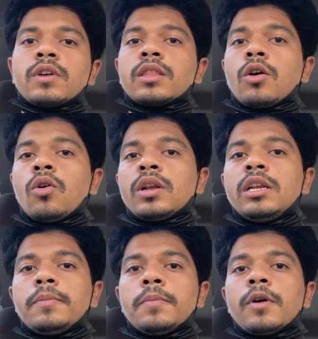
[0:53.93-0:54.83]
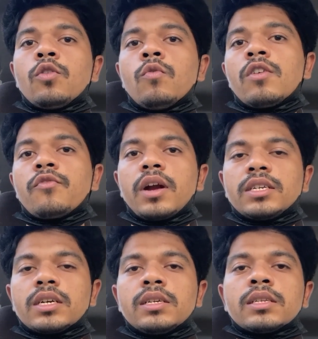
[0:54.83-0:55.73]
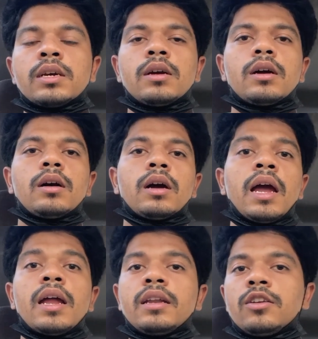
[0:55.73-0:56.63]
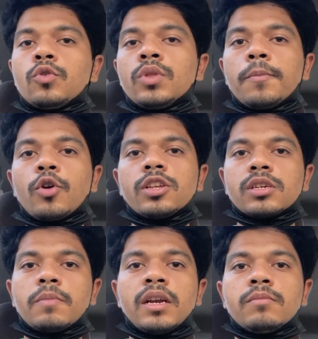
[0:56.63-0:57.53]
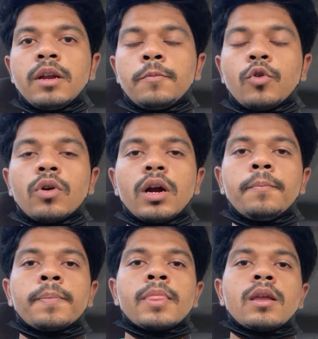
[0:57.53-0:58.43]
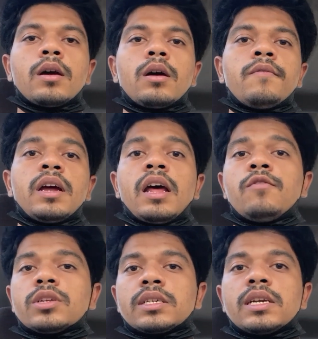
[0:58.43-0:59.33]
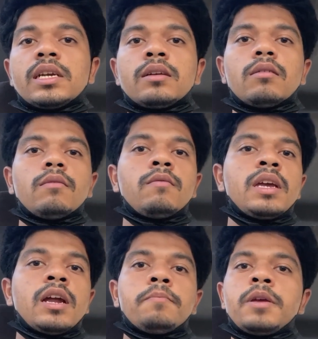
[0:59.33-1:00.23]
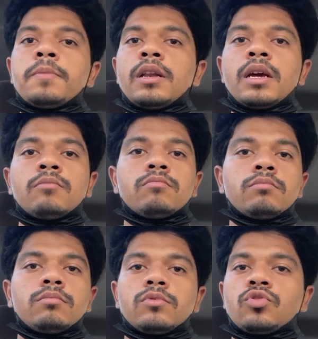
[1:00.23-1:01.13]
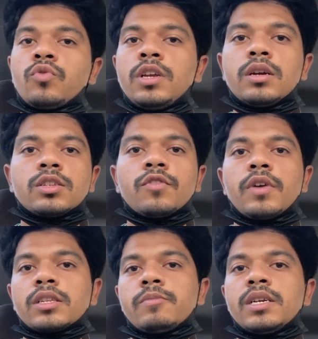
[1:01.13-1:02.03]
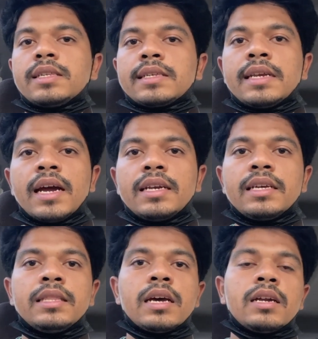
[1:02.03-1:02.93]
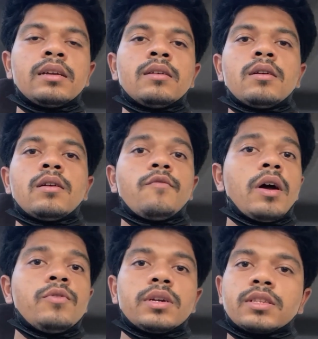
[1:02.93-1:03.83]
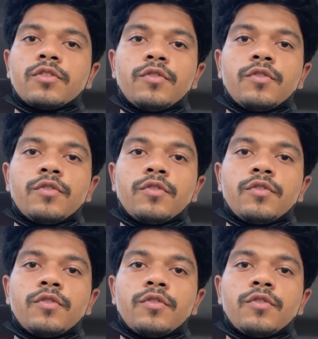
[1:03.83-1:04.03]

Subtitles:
were the only people who were freshers and into the project management program. When I was studying, we had people like 3 years of experience in IT, then 5 years